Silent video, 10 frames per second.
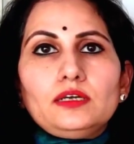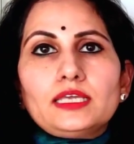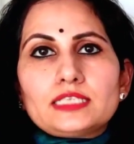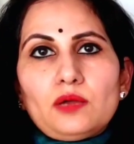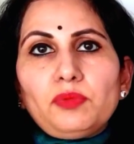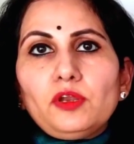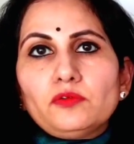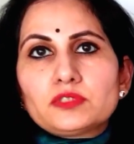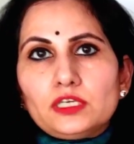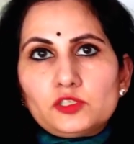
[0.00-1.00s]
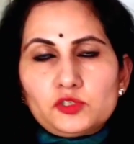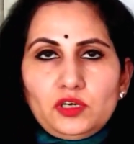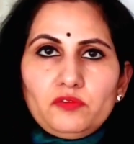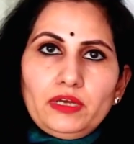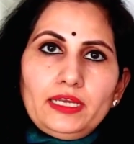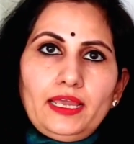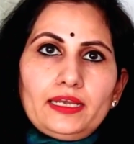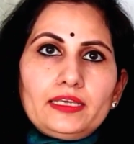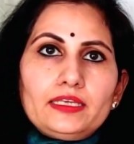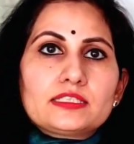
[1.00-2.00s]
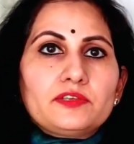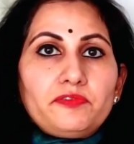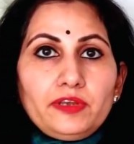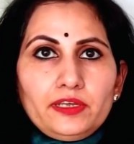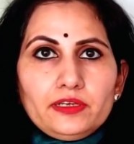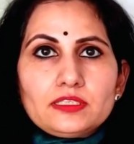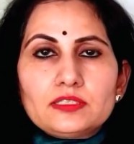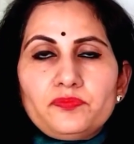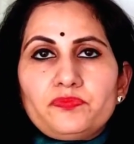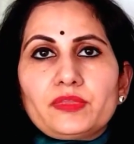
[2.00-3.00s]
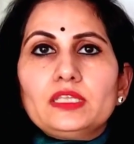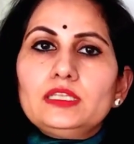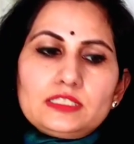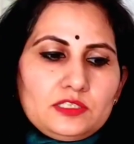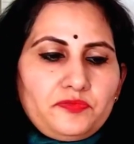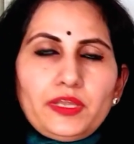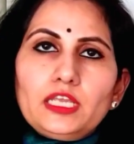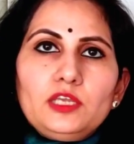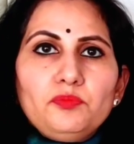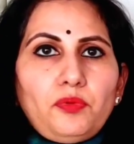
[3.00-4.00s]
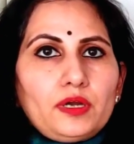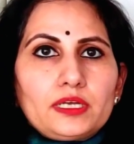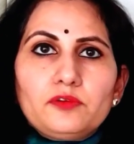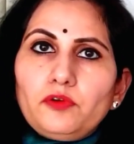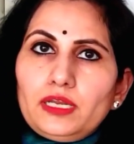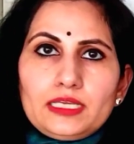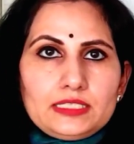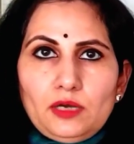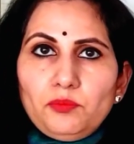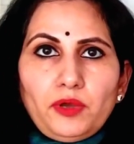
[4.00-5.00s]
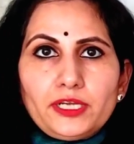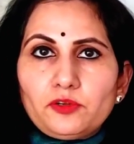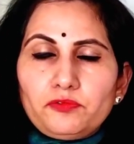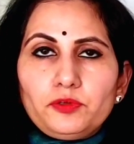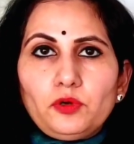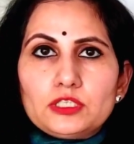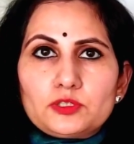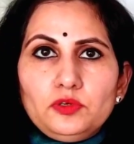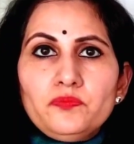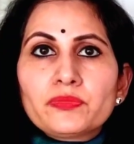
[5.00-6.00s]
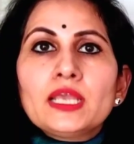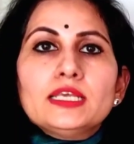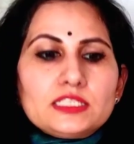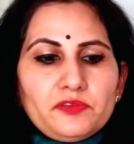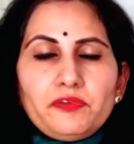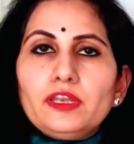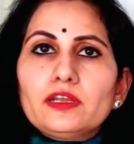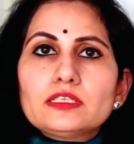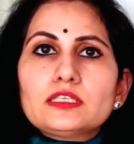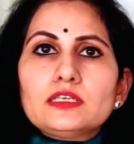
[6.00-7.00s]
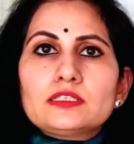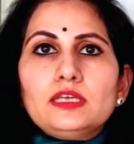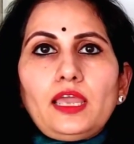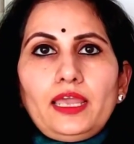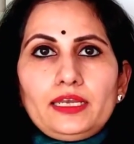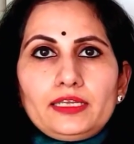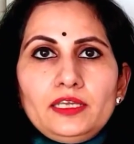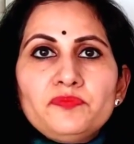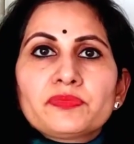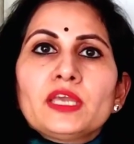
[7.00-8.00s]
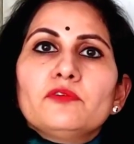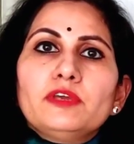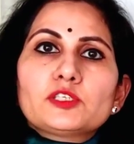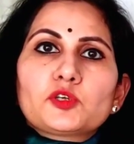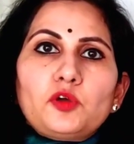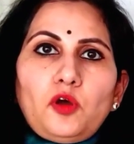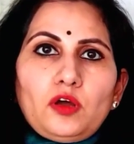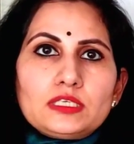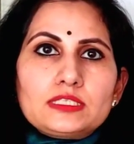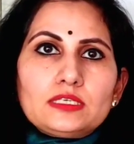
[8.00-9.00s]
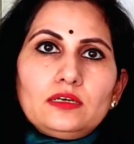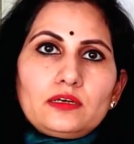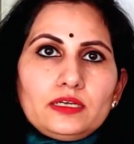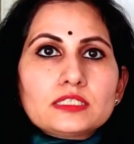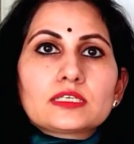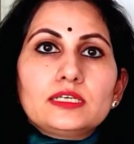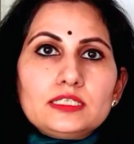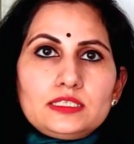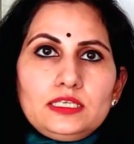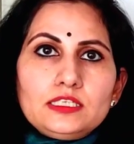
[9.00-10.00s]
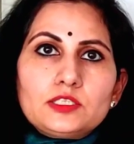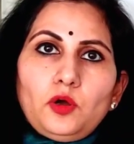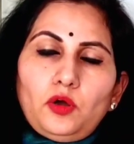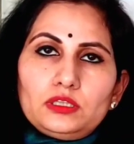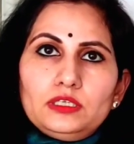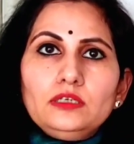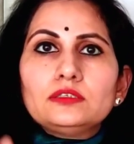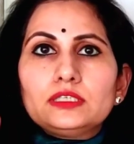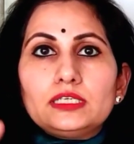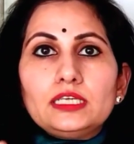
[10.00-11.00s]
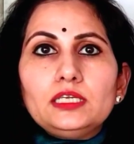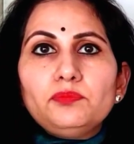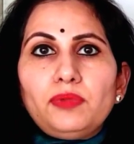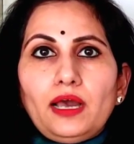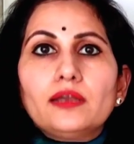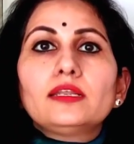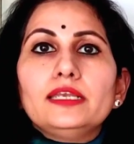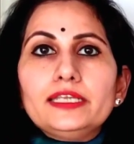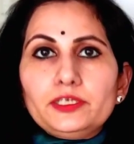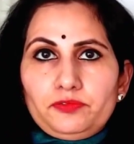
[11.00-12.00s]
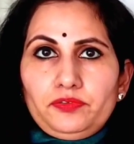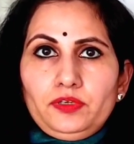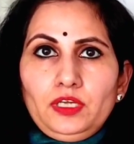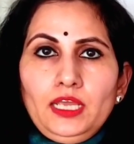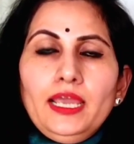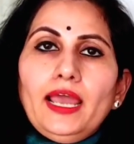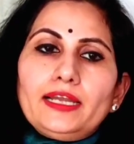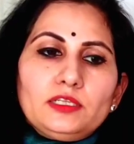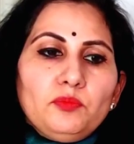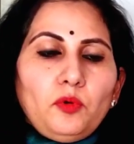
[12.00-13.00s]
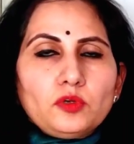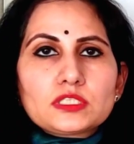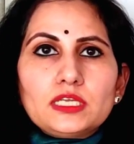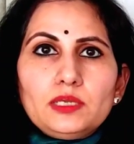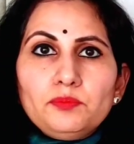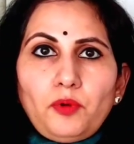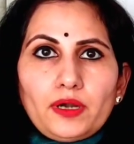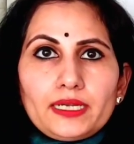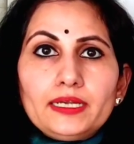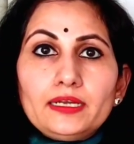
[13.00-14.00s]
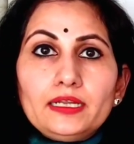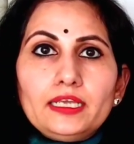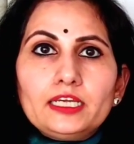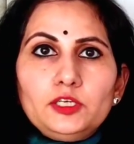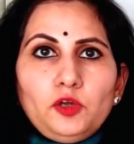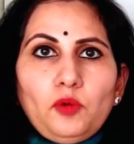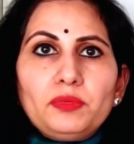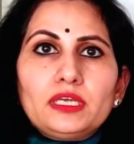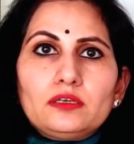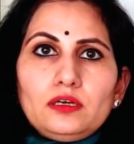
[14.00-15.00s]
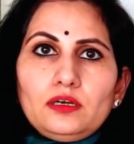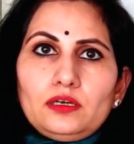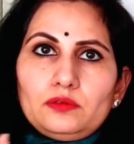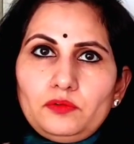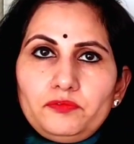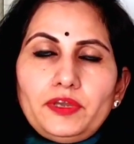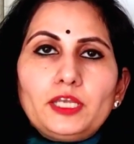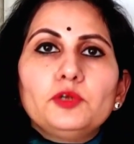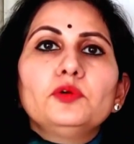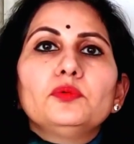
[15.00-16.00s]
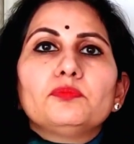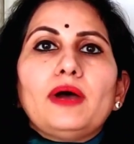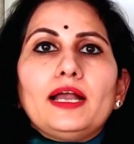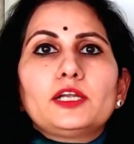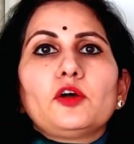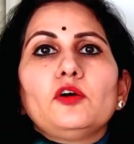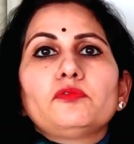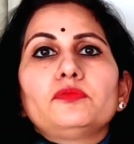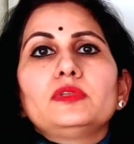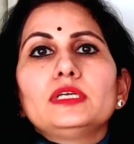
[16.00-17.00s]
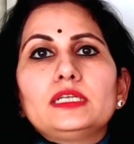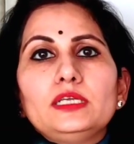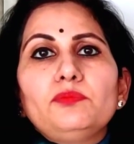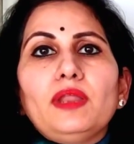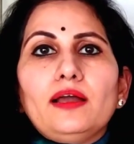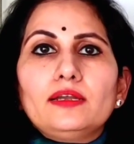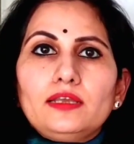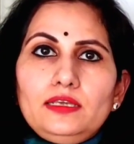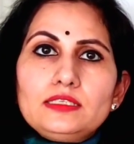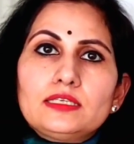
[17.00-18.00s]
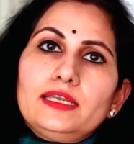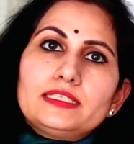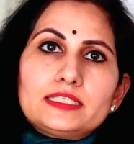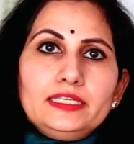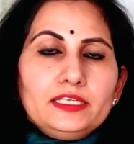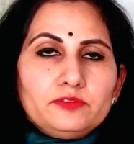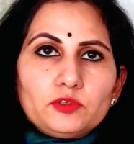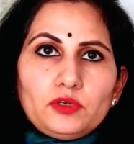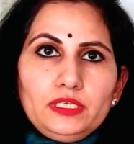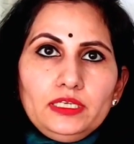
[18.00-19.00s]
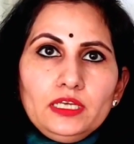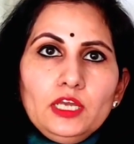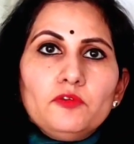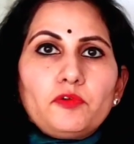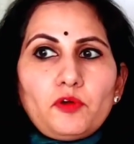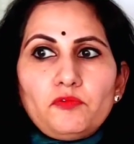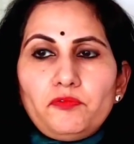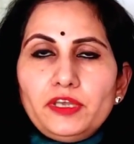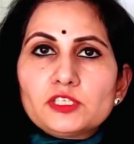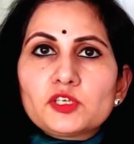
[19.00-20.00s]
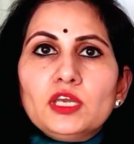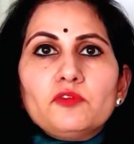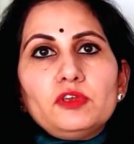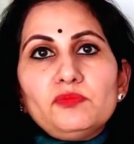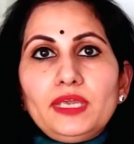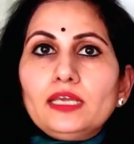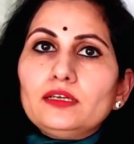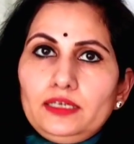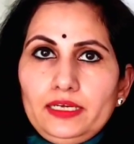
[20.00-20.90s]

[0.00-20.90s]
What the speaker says: example of such one algae is Syphilis. This is very important for exam point of view also. Syphilis is the algae which cause a rust disease on the tea plant leaf. And the most important and economic value part of the tea plant is its leaves only, from which we make